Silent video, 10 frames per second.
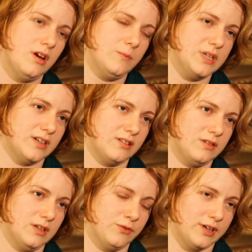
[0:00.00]
because of
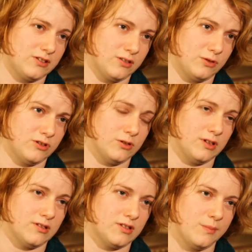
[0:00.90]
the influx of
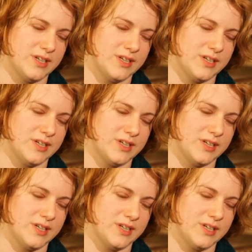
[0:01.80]
students and